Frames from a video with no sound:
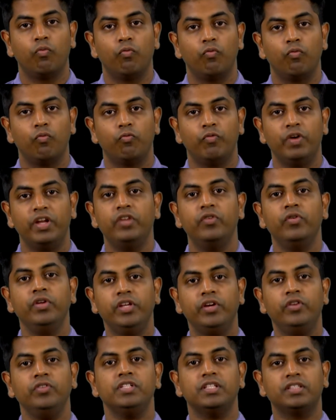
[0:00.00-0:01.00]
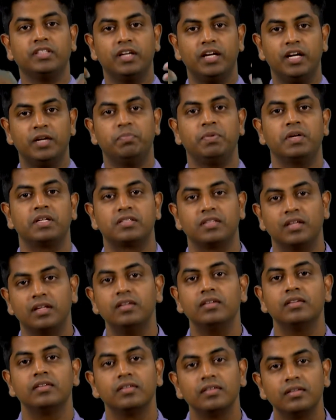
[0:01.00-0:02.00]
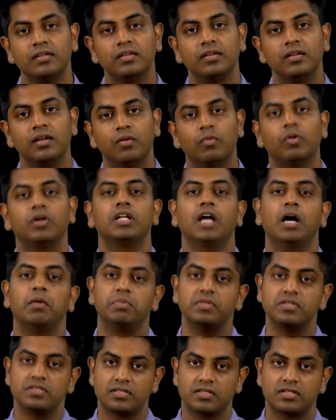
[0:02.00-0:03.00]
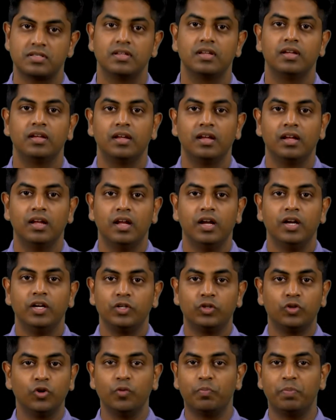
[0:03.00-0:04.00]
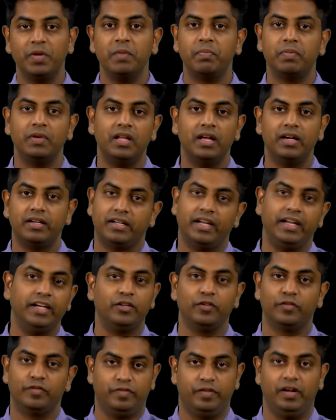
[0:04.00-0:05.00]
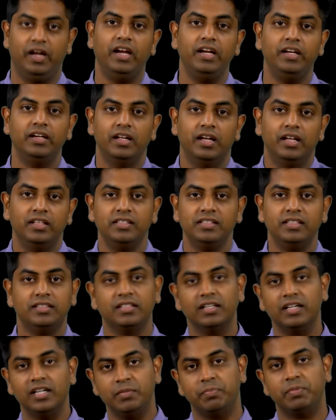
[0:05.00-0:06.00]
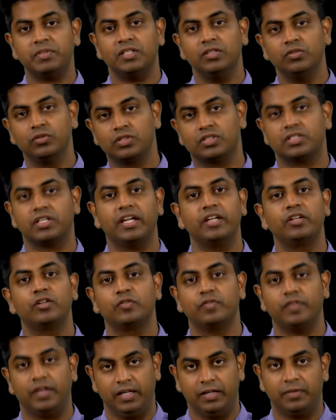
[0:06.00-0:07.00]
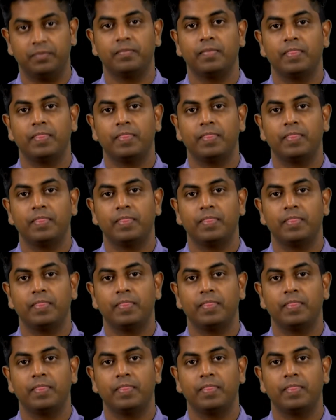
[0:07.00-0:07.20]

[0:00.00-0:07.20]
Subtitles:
When you introduce a third person, what happens? Two people are trying to fight, there is a third person who is trying to fight,